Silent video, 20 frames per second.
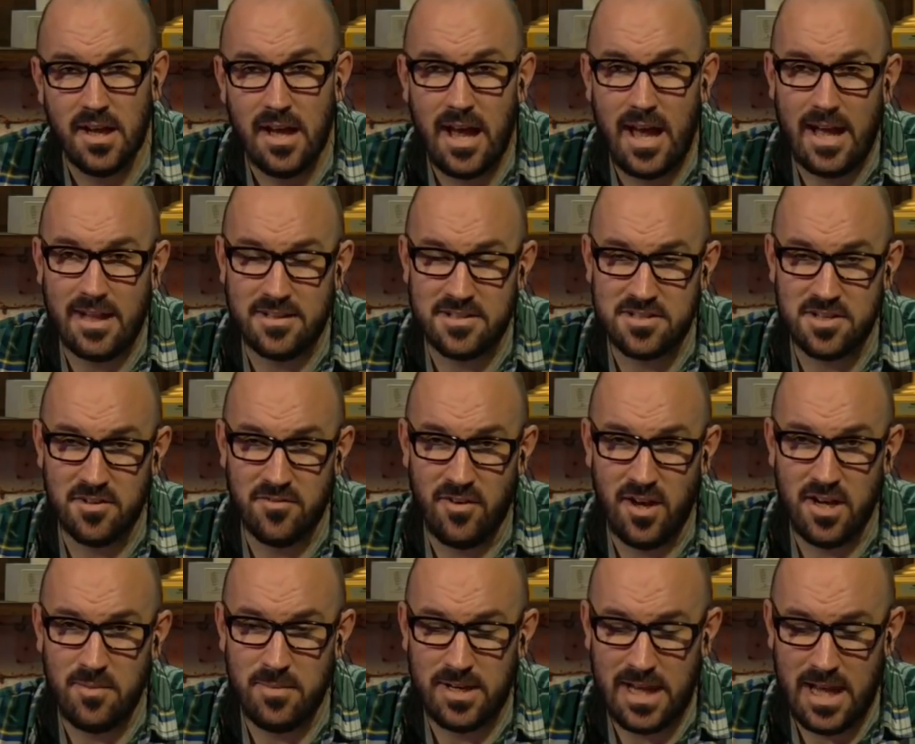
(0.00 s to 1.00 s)
Uh, the sheer
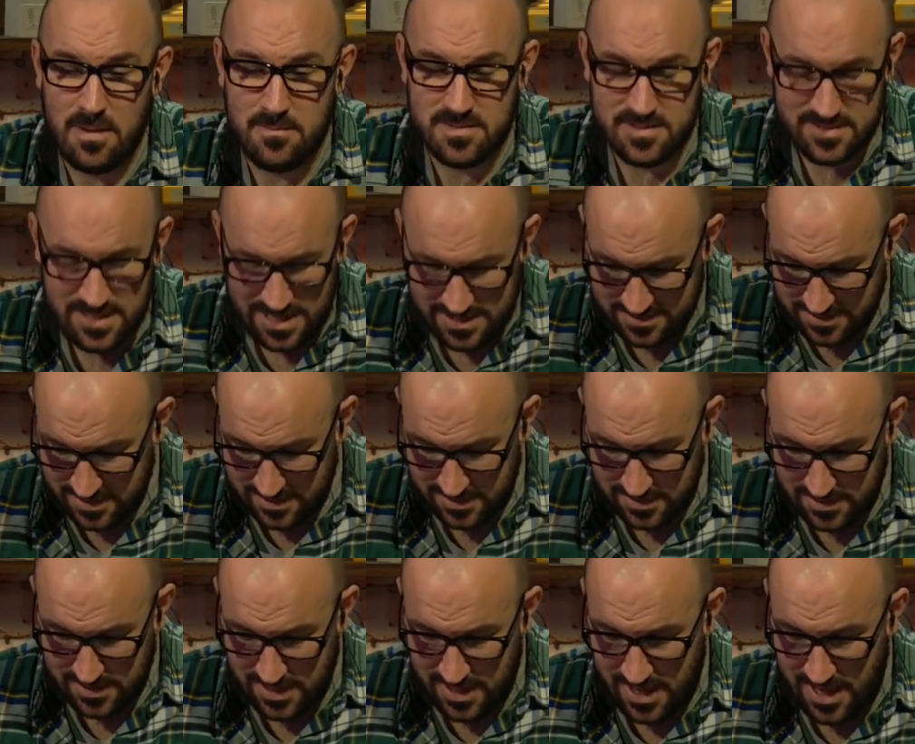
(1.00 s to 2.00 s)
volume of games is
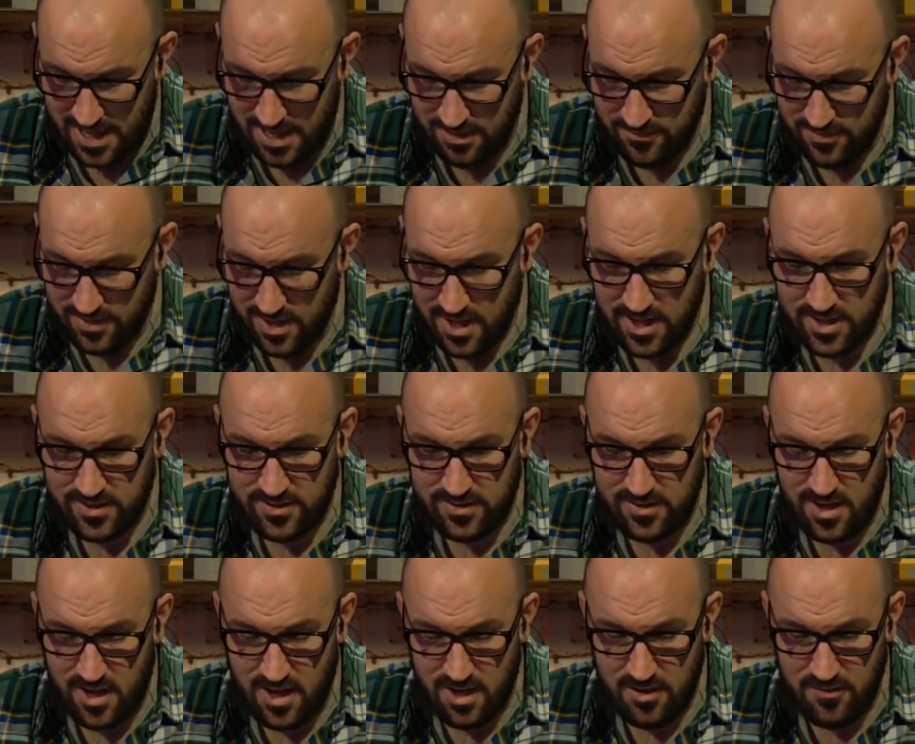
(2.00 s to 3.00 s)
asking a hell of a lot
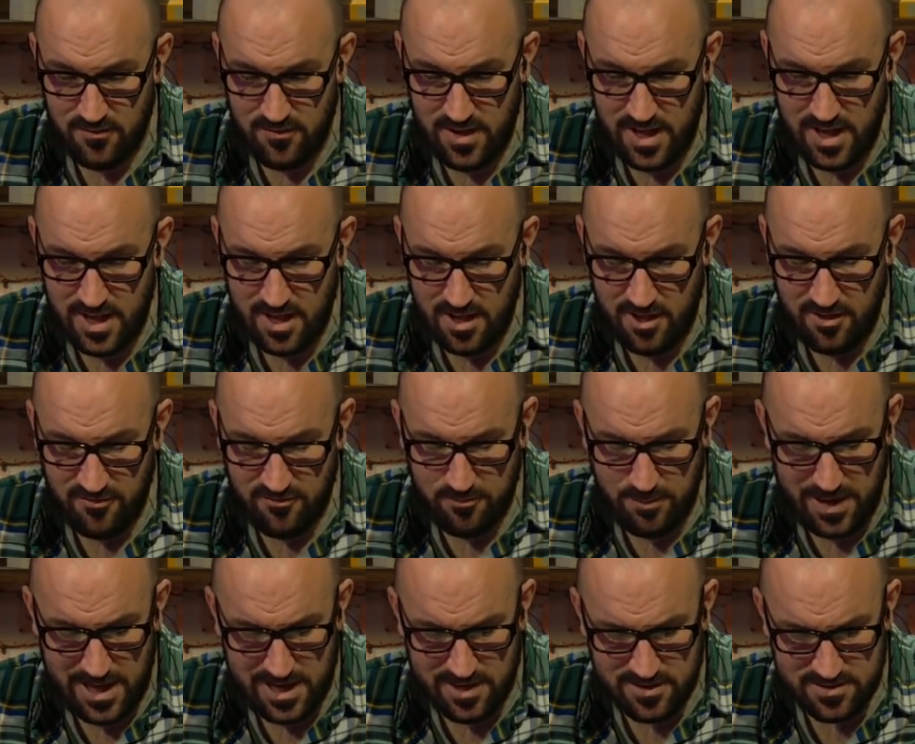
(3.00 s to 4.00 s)
of uh, of
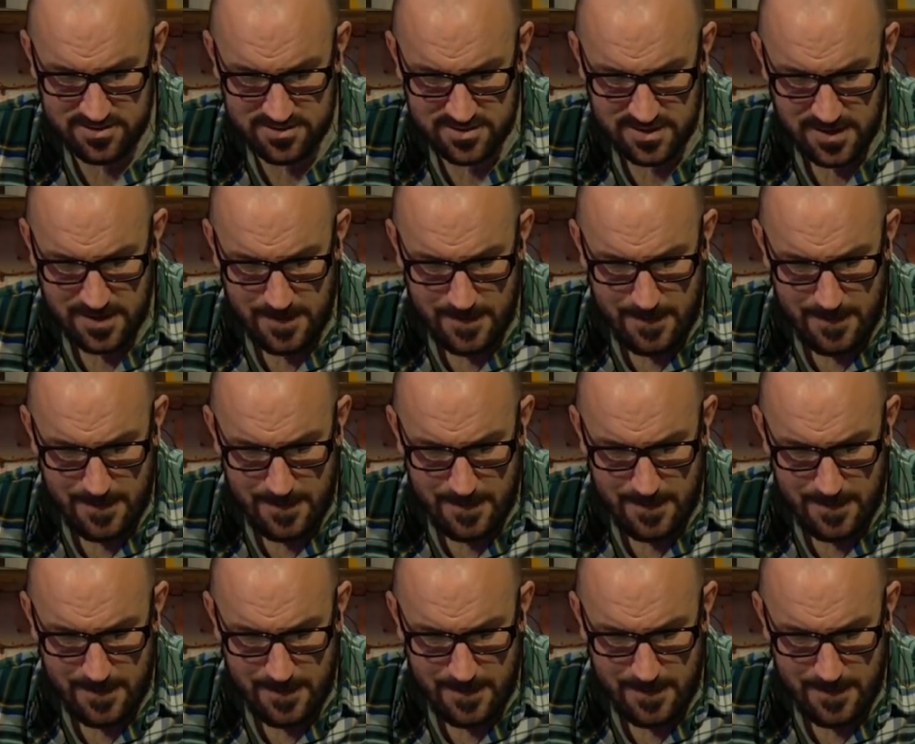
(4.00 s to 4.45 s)
players.